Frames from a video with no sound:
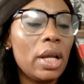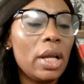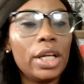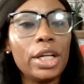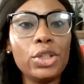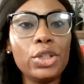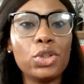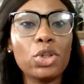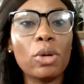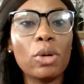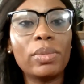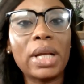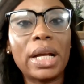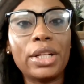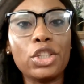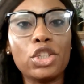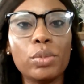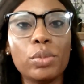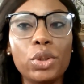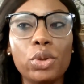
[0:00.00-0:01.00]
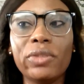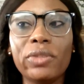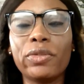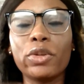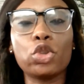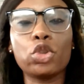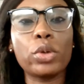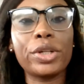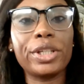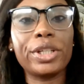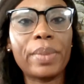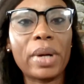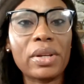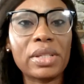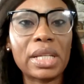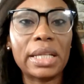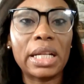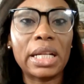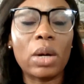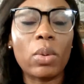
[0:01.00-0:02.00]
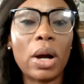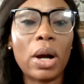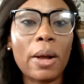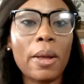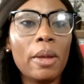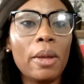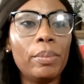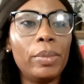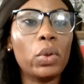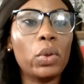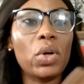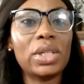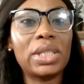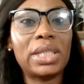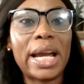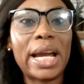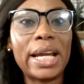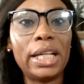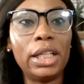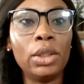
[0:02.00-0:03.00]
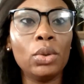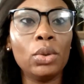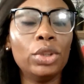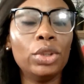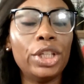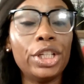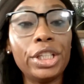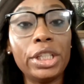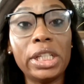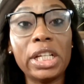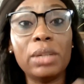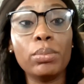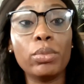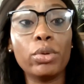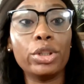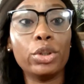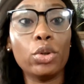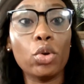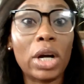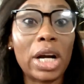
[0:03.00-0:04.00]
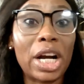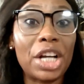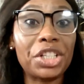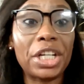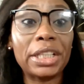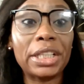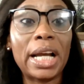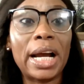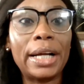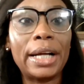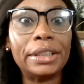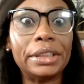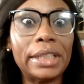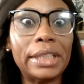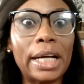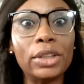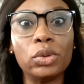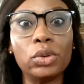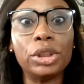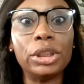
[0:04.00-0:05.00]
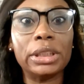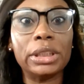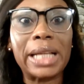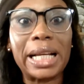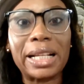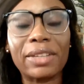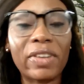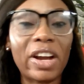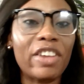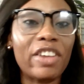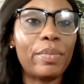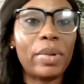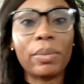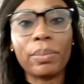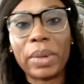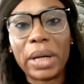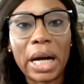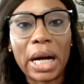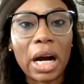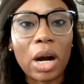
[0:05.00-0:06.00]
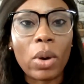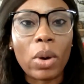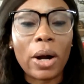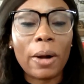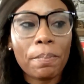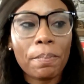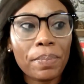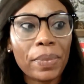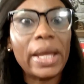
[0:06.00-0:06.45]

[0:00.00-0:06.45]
a job that they should be doing for £20 an hour, because they are illegal, they needed money or cash at hand, they are doing it at £5 per hour.